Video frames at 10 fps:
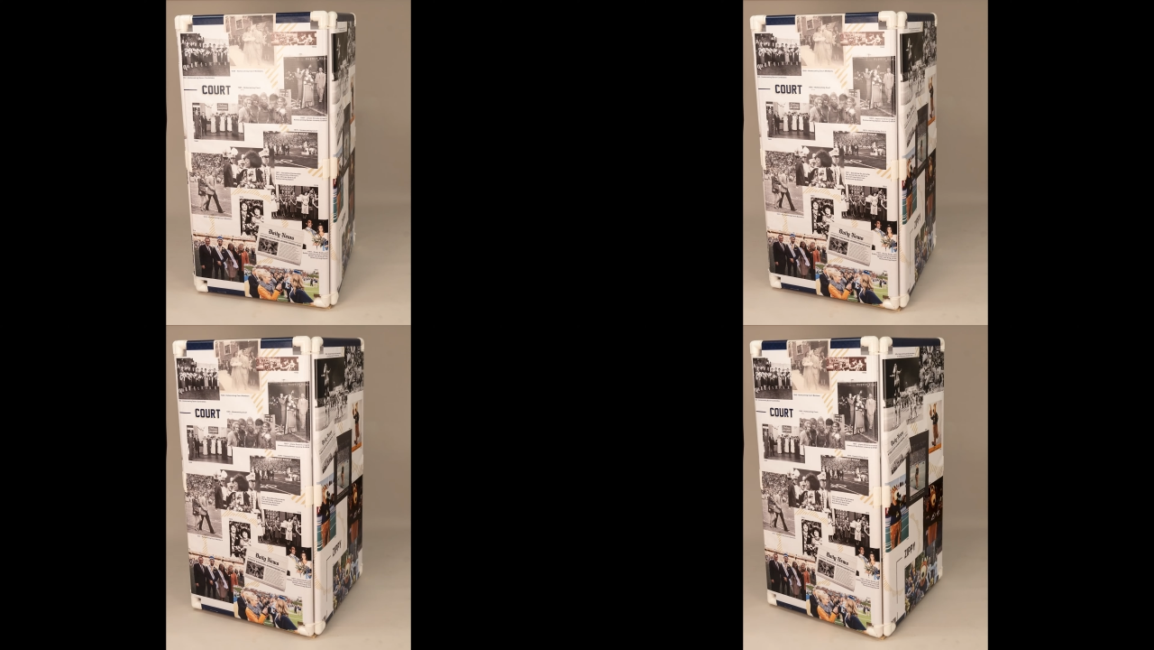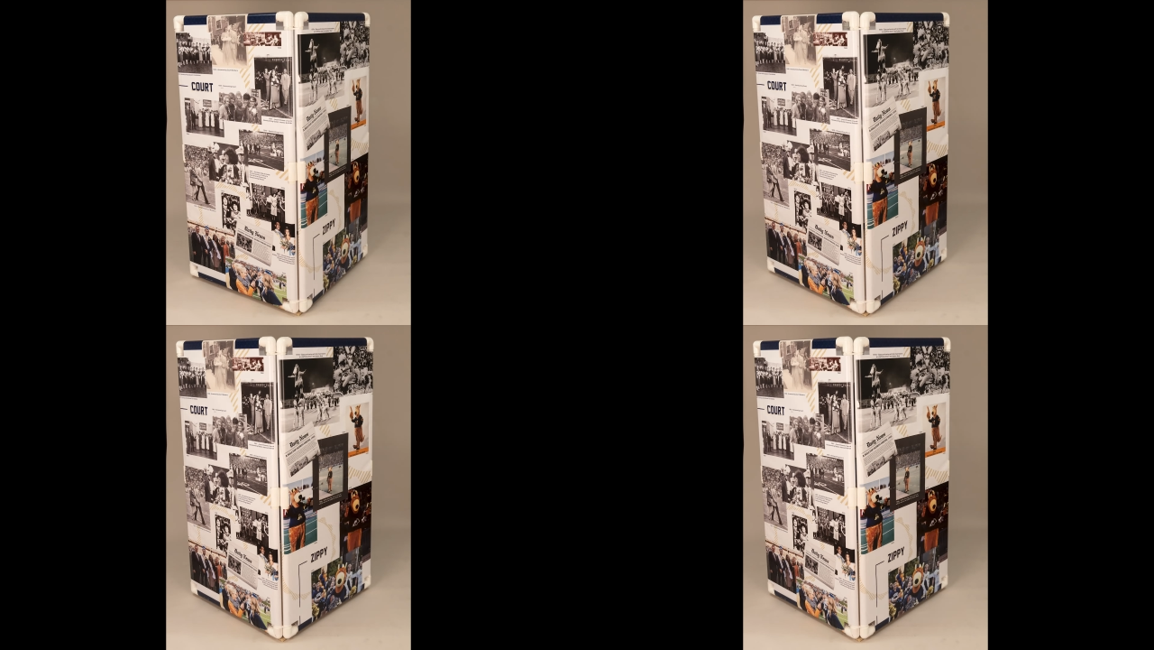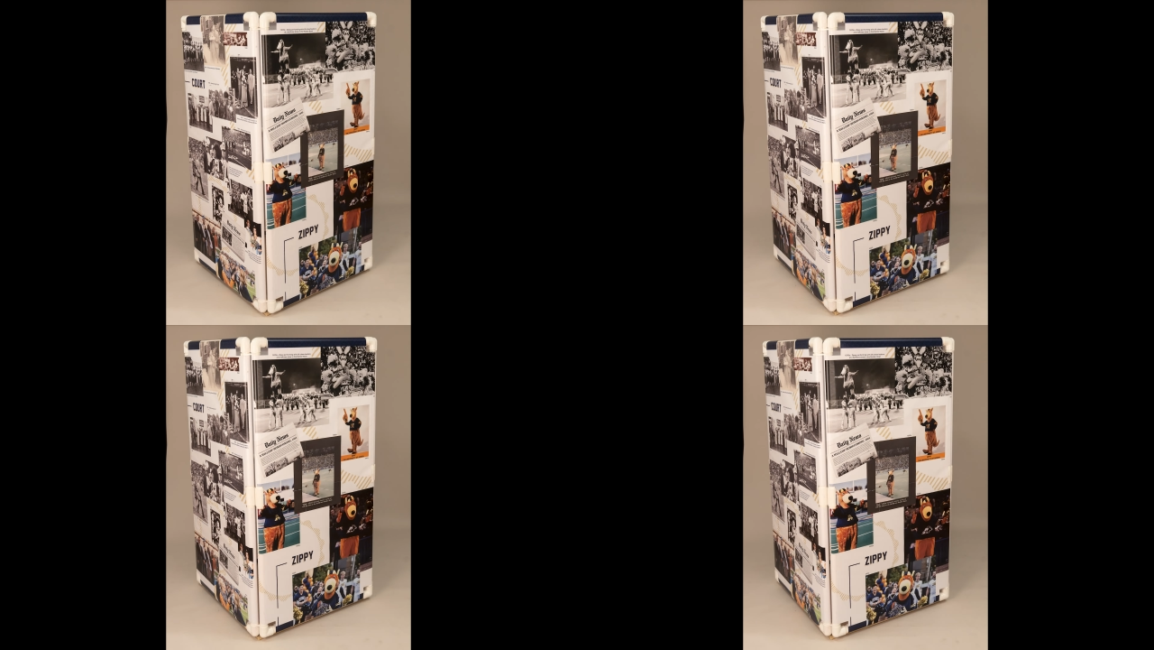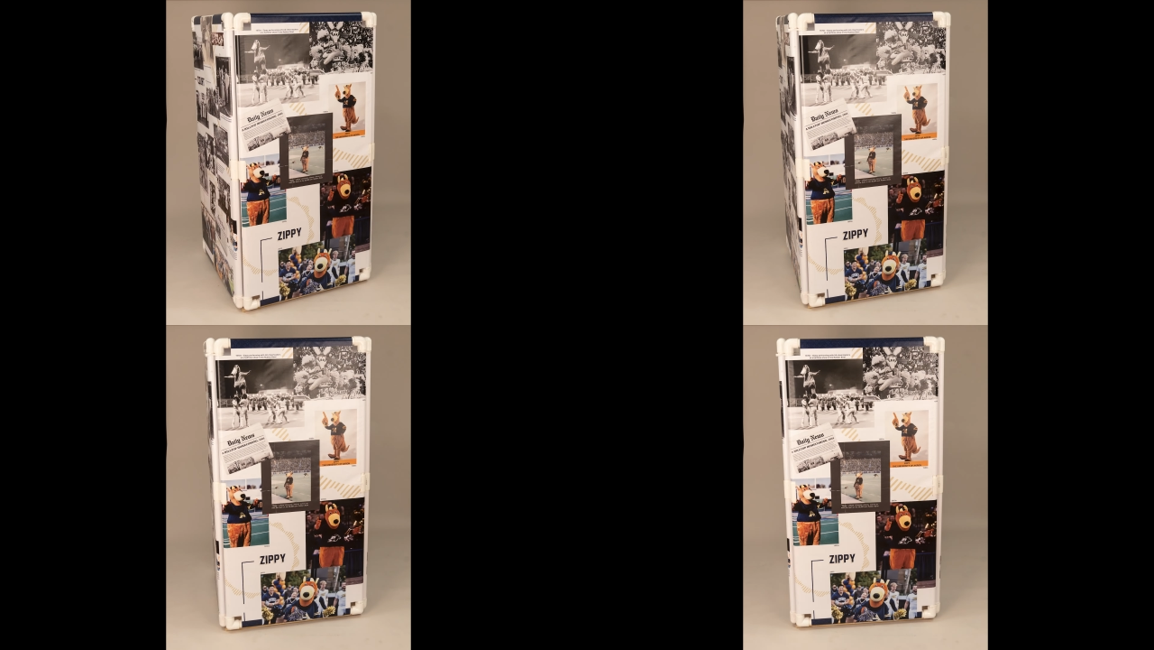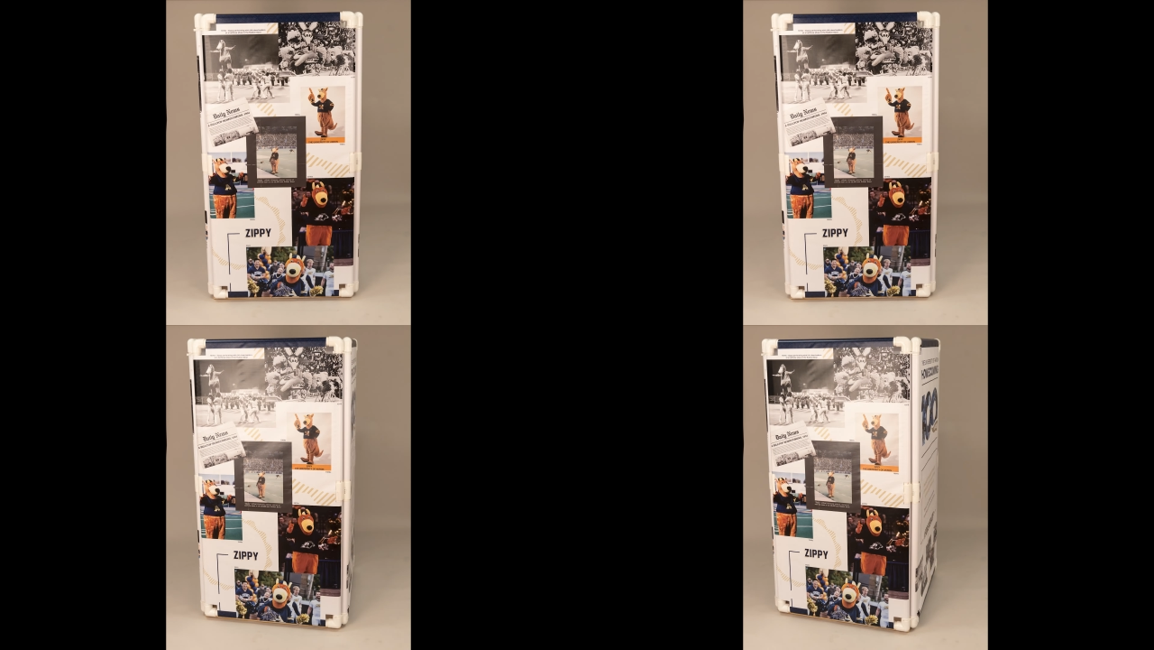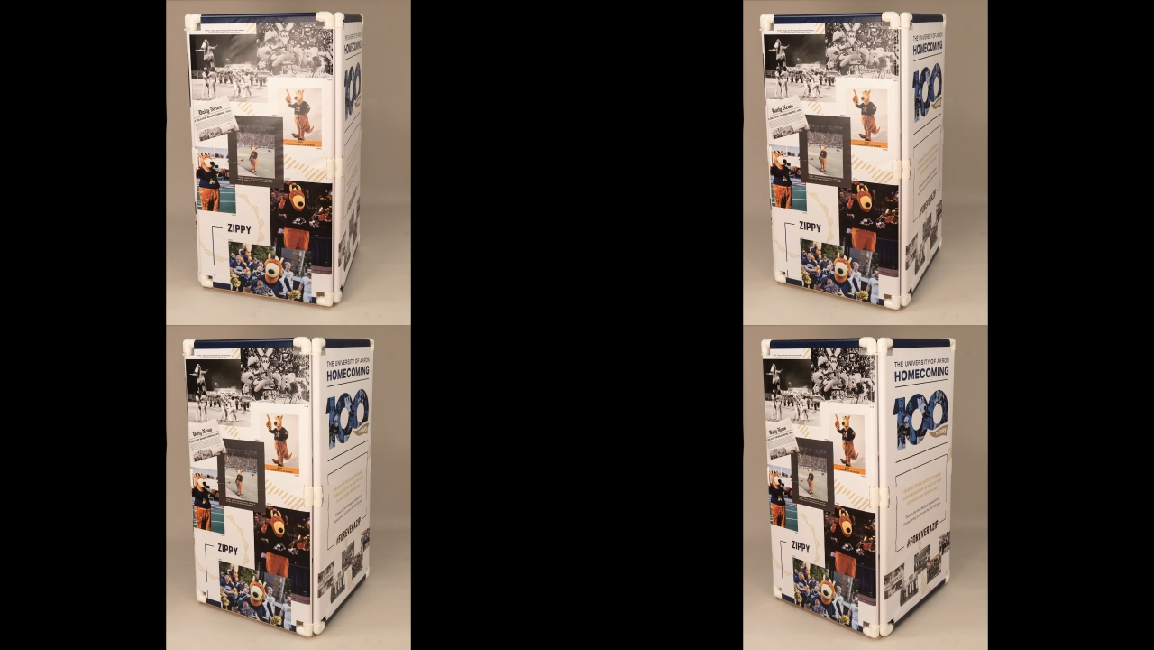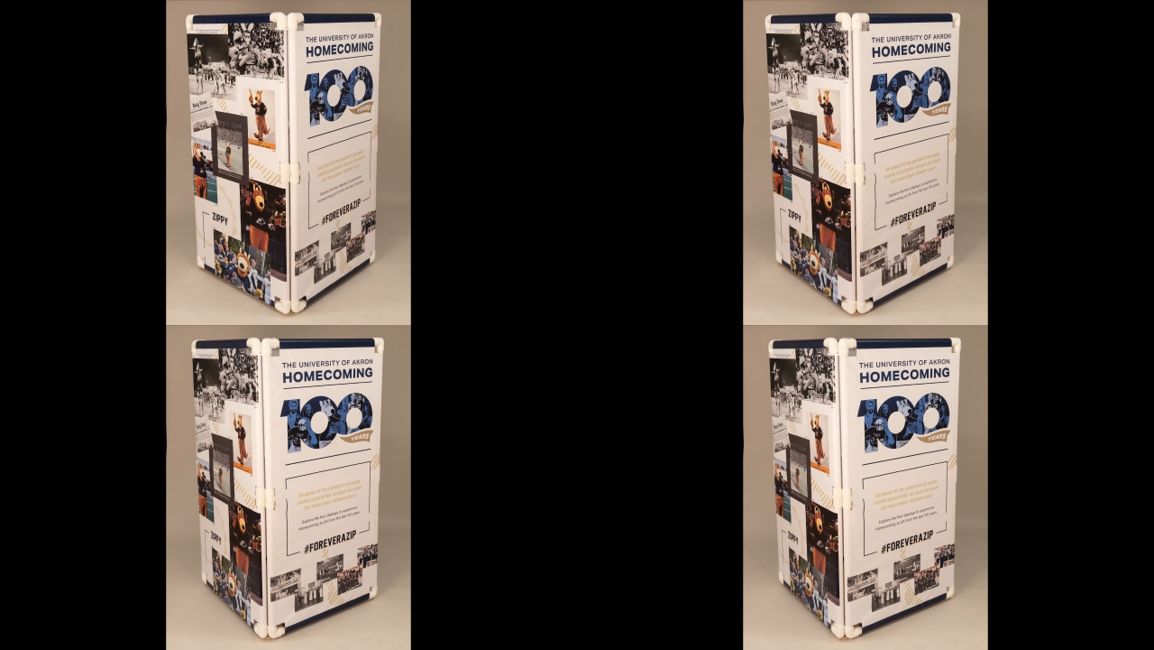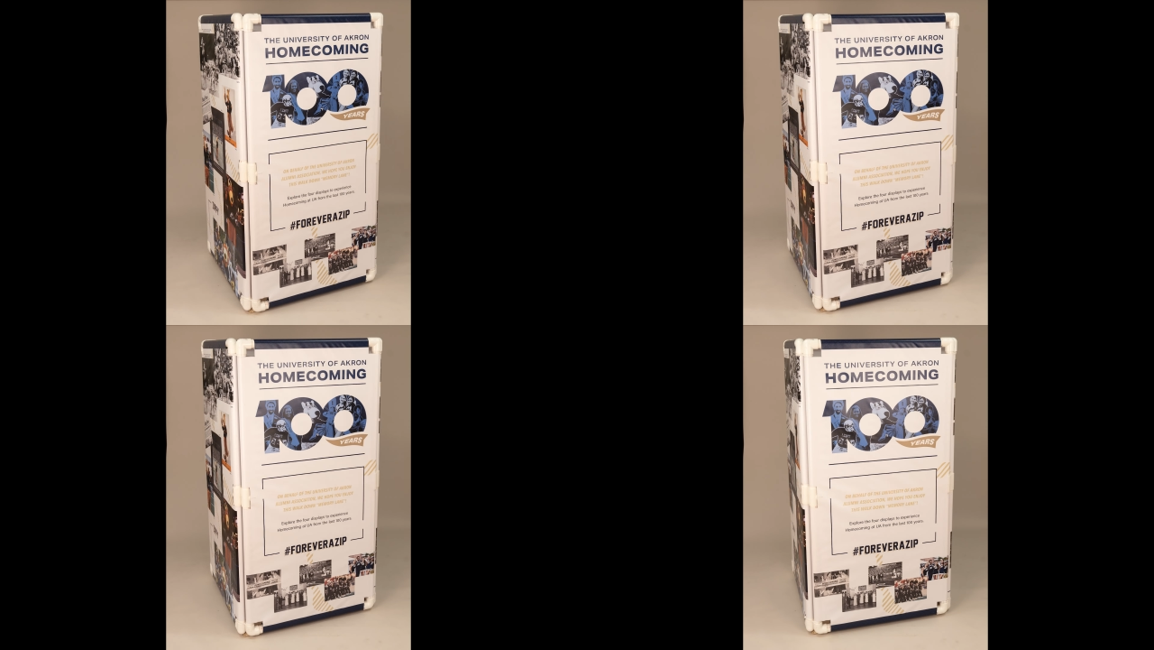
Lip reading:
[unreadable: no face in view]